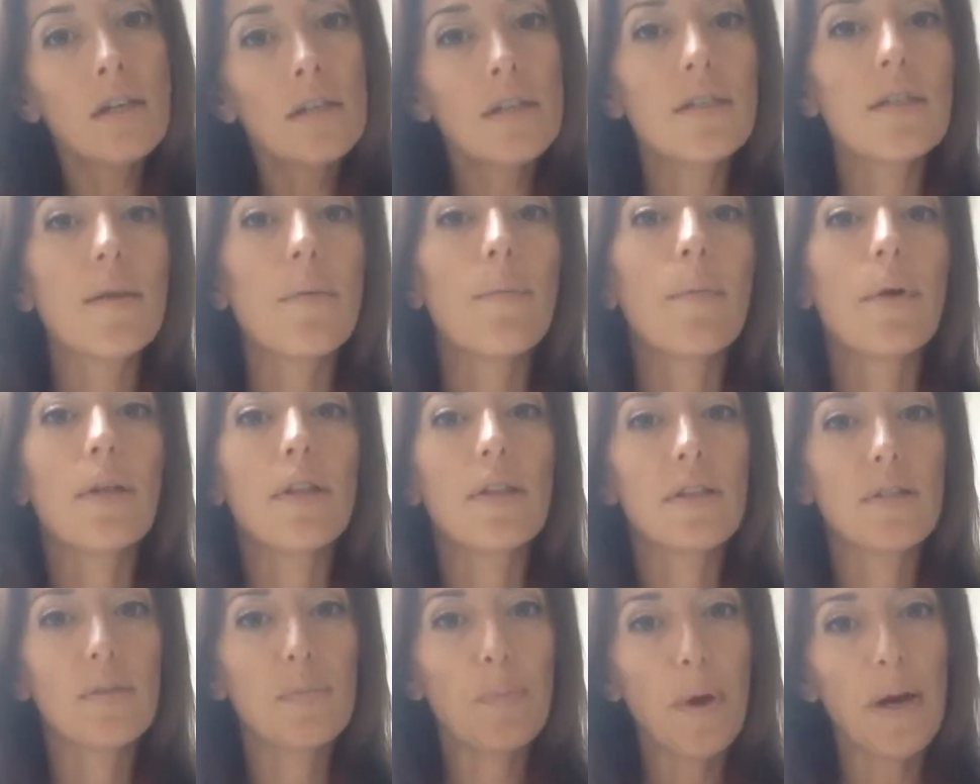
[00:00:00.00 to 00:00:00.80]
some
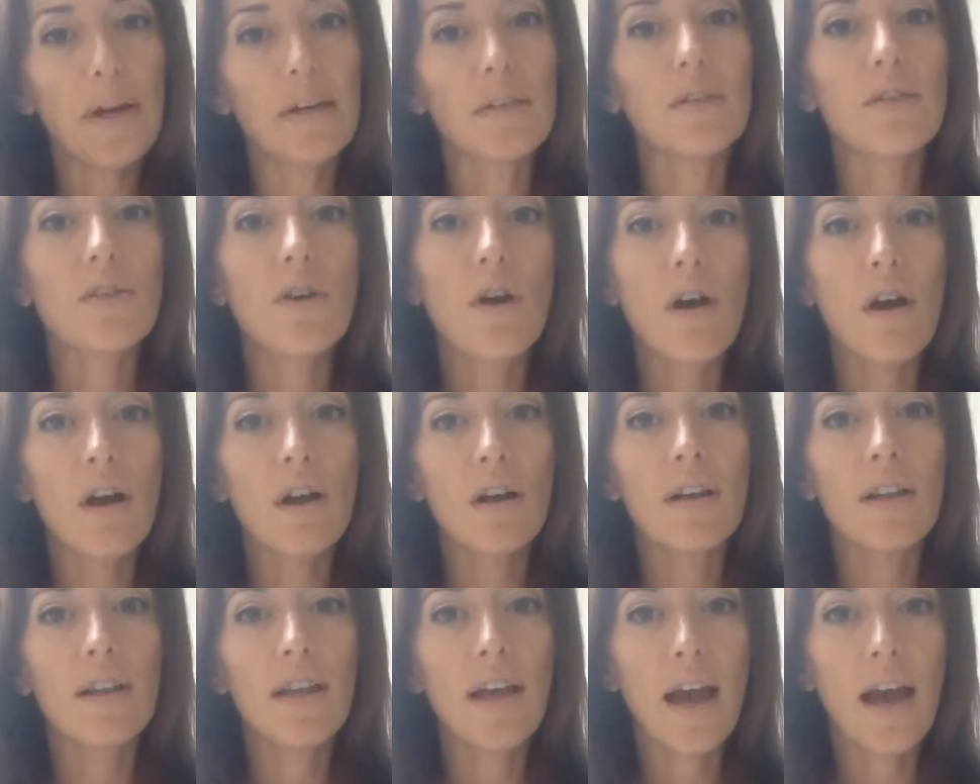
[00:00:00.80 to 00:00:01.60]
months passed
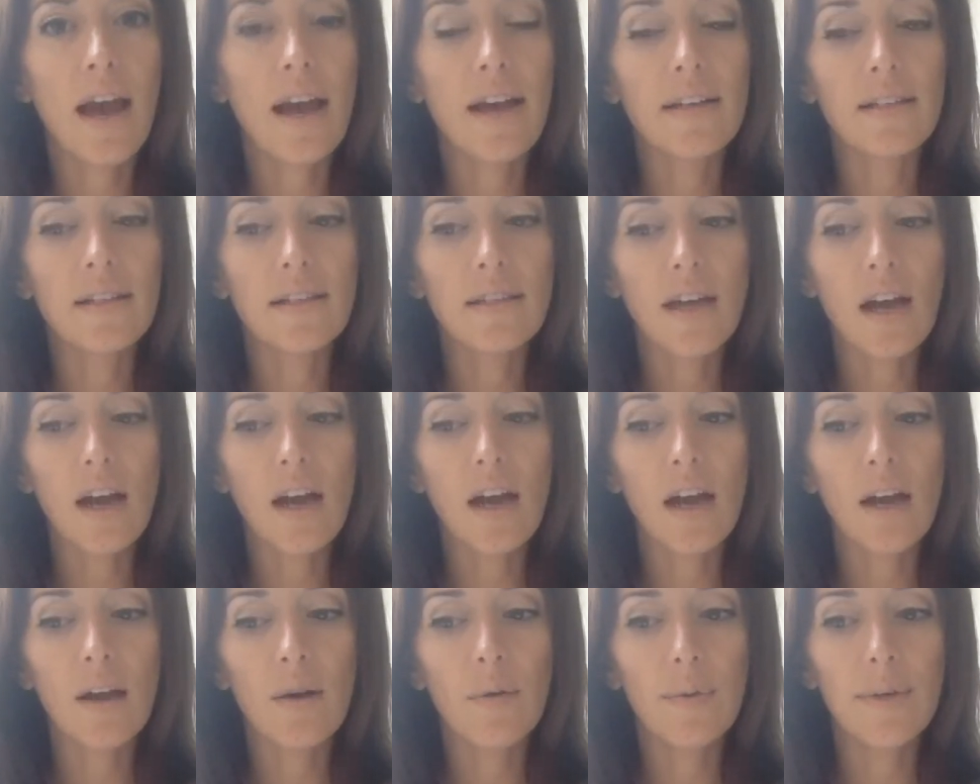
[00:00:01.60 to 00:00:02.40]
on that
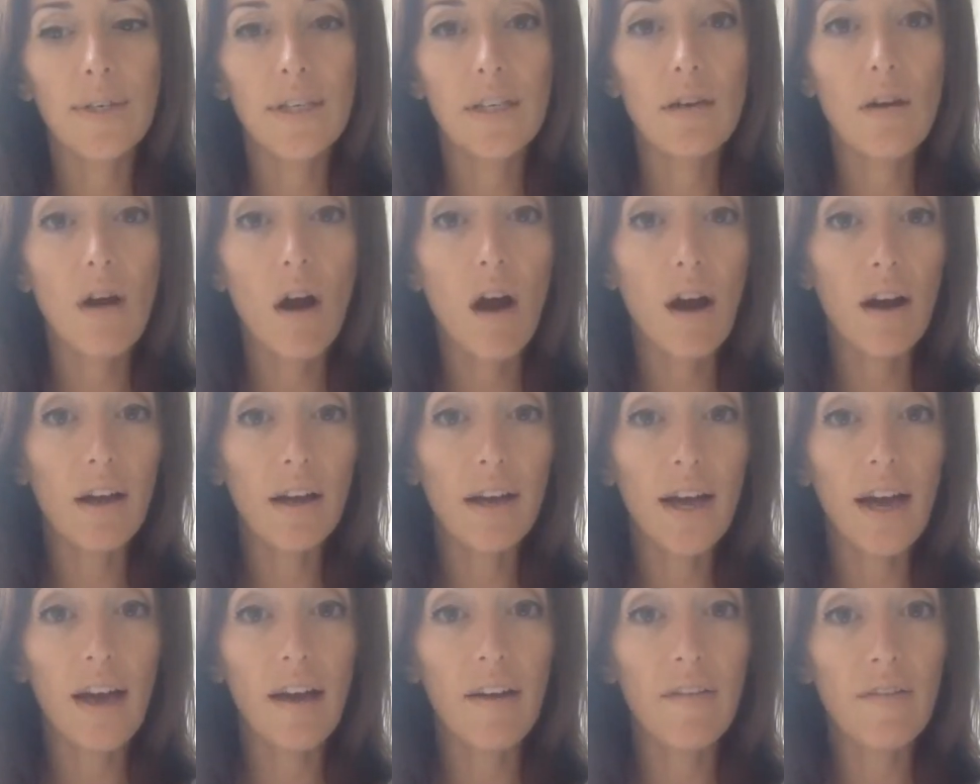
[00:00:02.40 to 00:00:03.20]
we did not
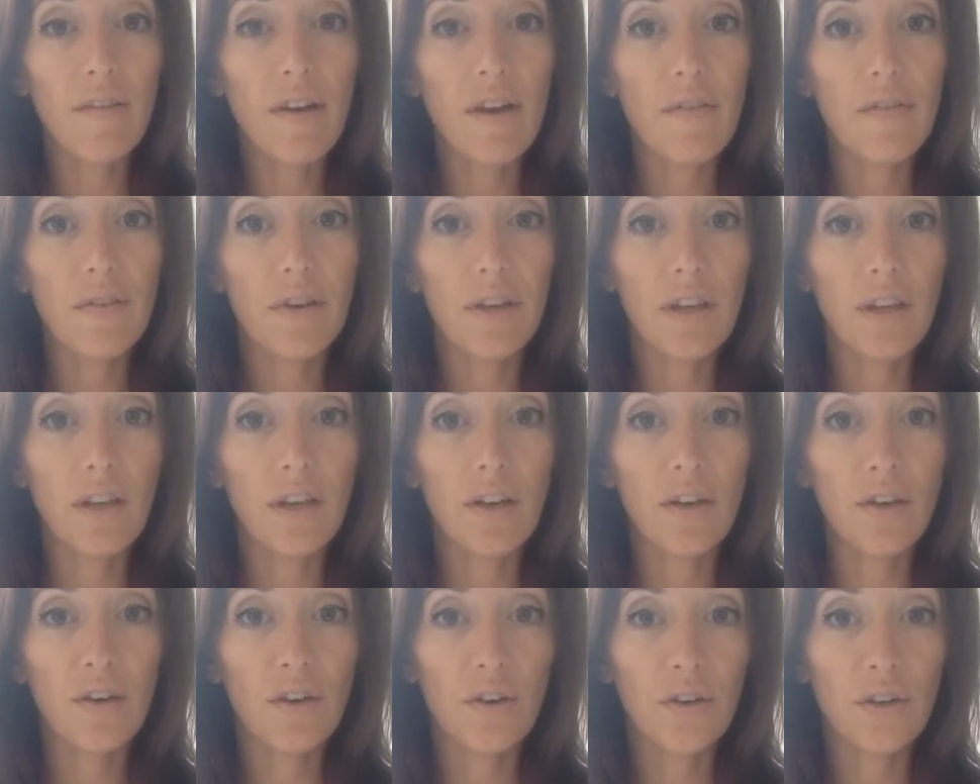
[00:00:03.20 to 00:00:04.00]
have everything
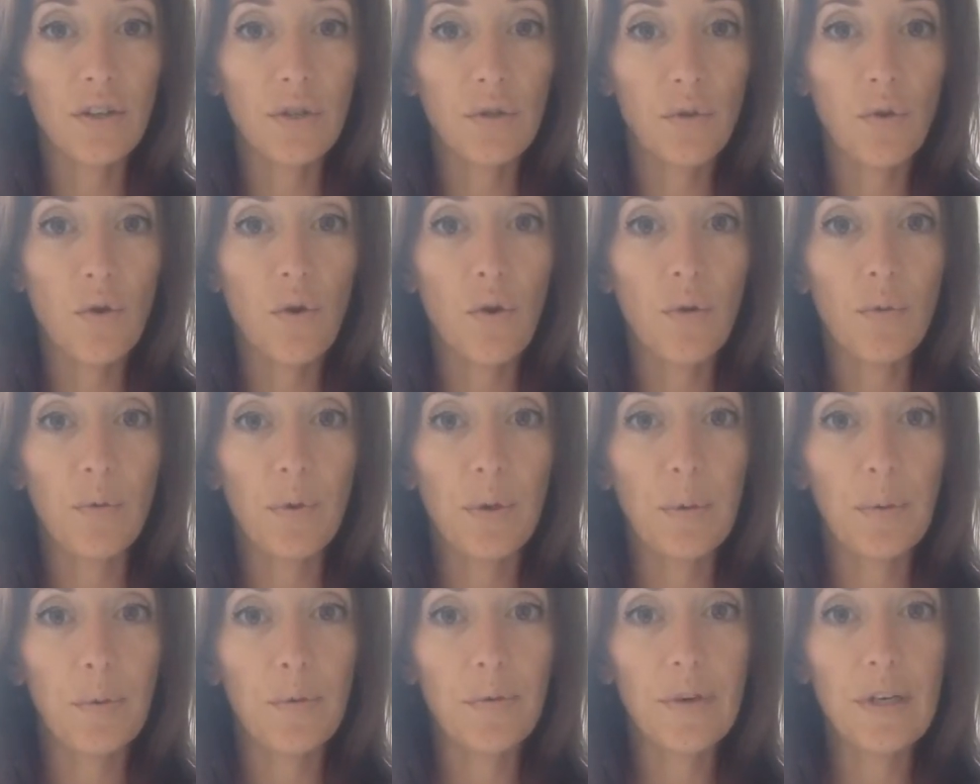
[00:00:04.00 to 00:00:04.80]
under control.
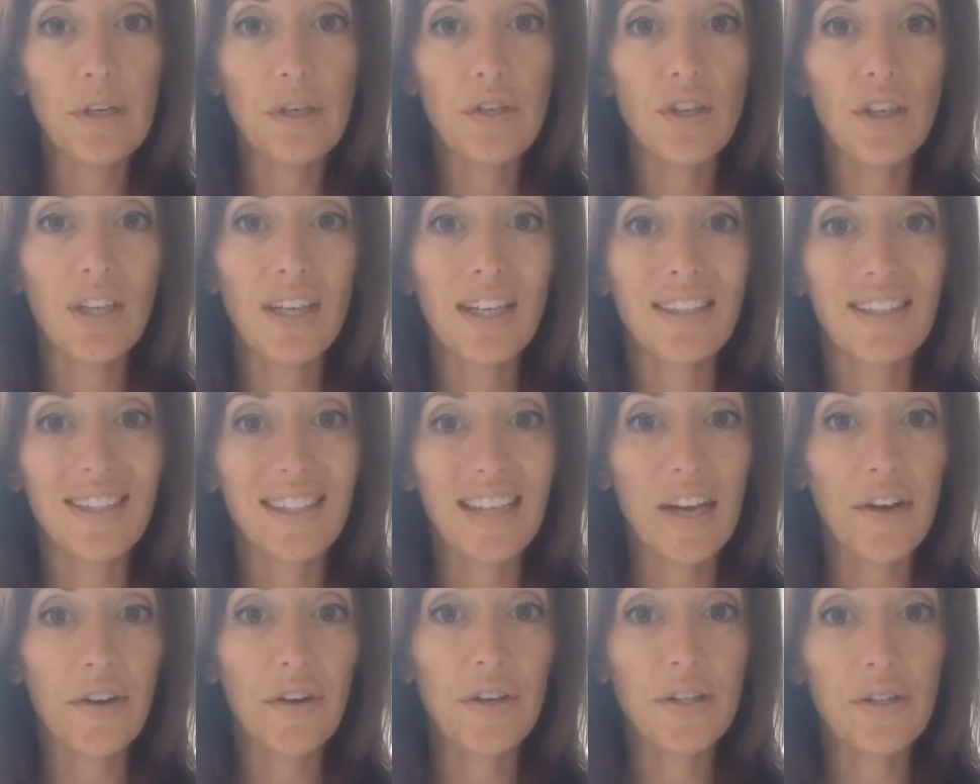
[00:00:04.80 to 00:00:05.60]
We were reaching that
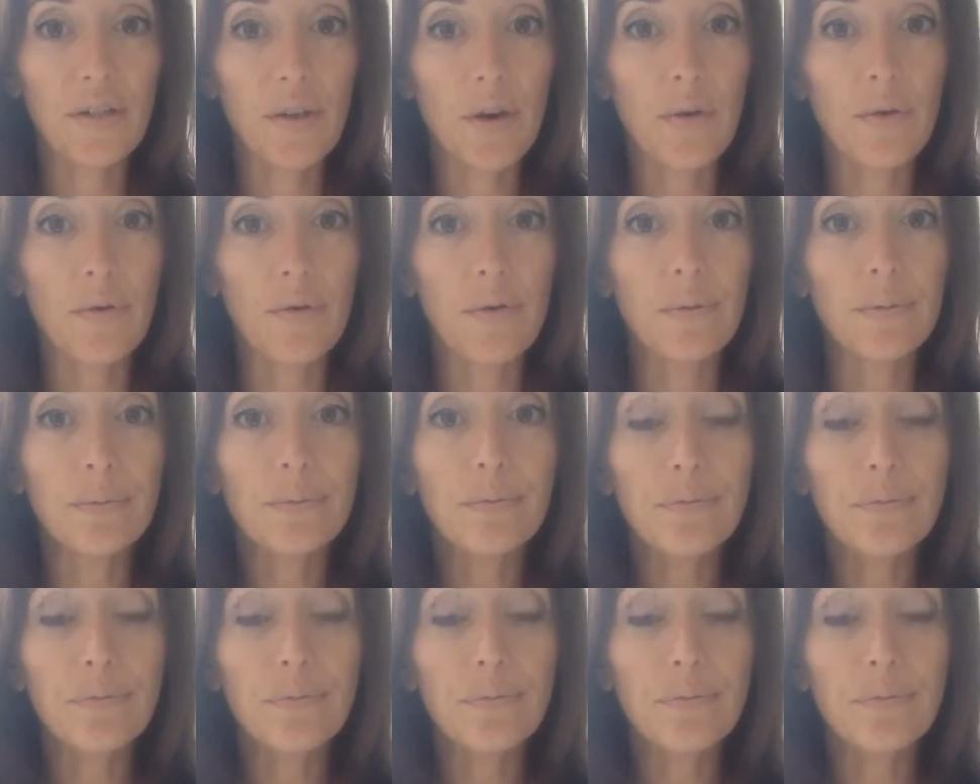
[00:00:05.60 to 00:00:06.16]
scary zone.